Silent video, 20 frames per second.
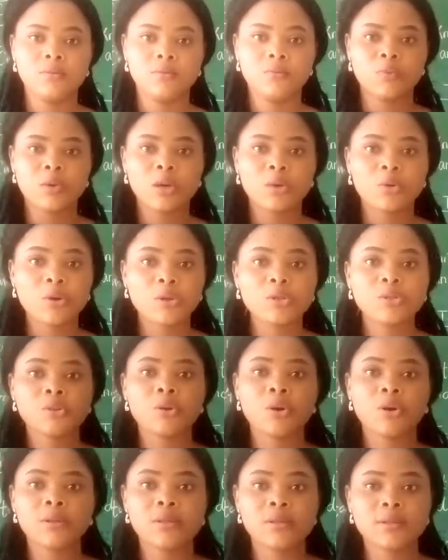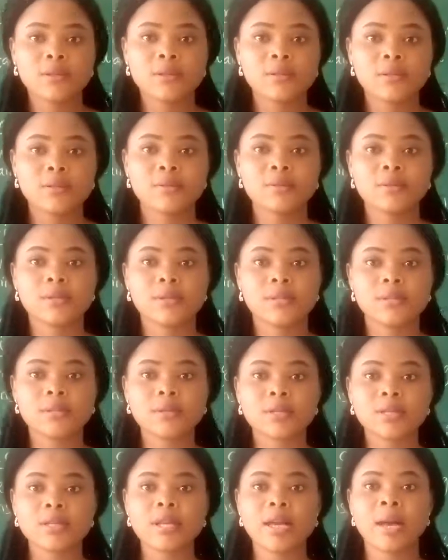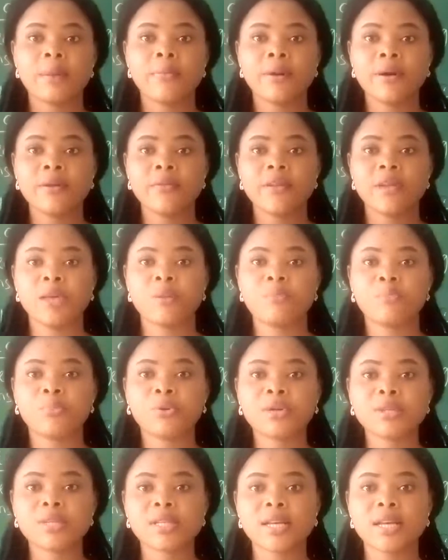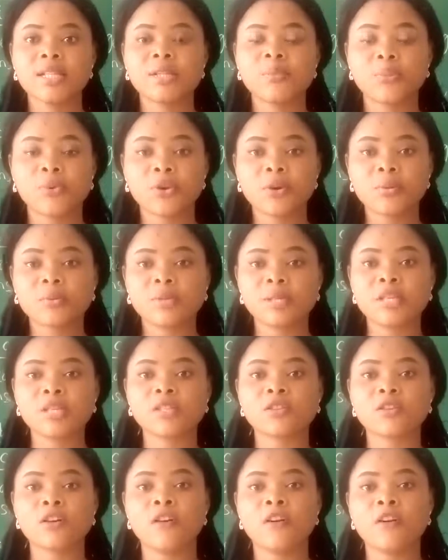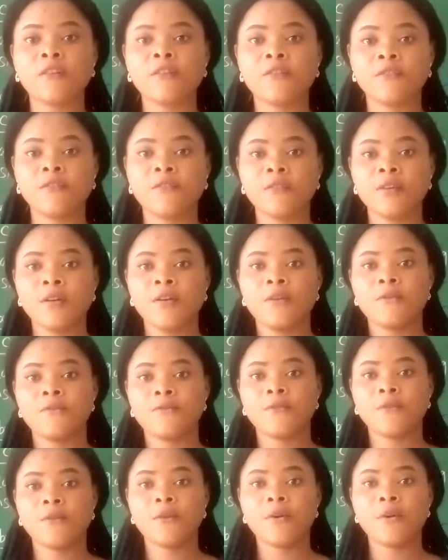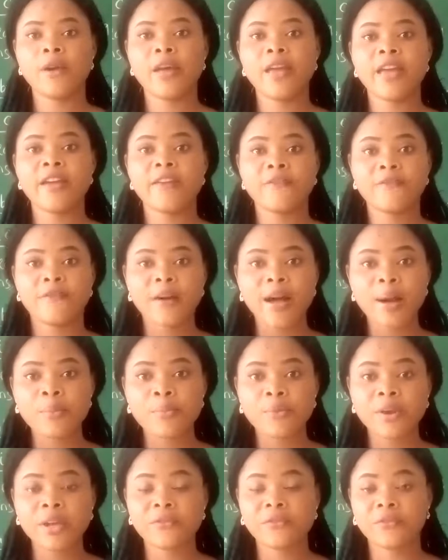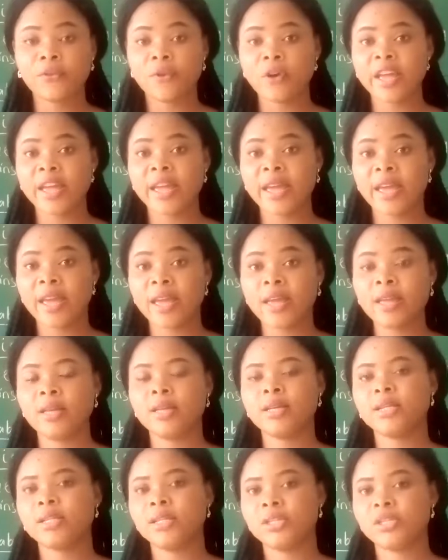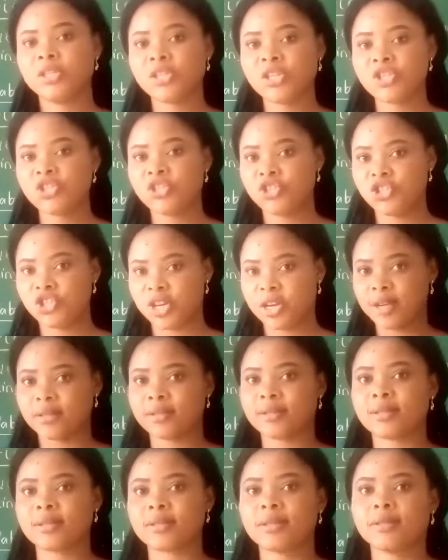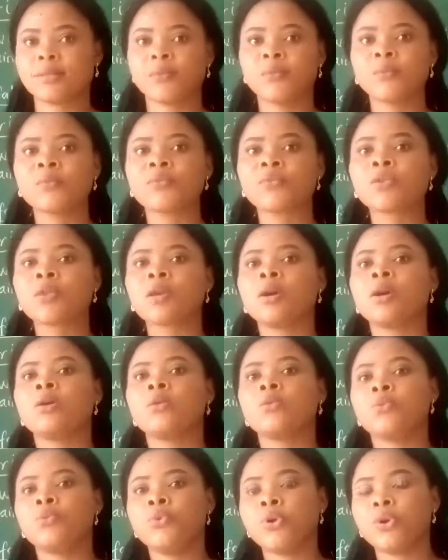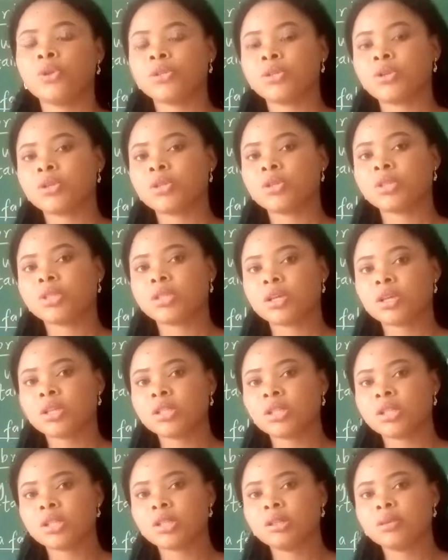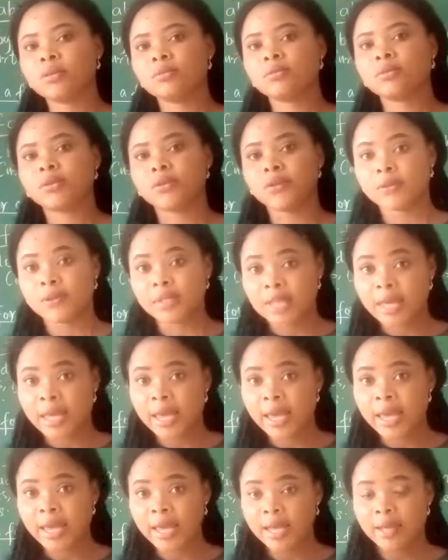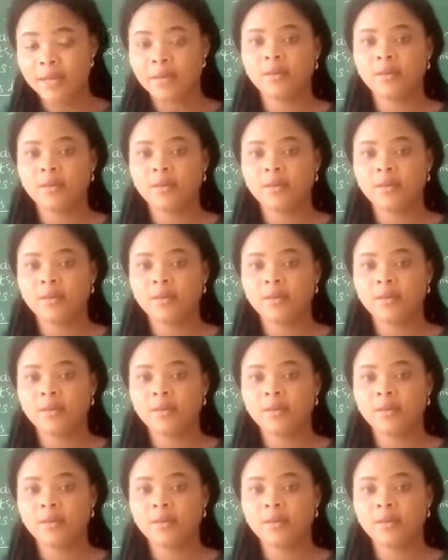We are going also to study about the important properties for a fabric for a t-shirt. We also study today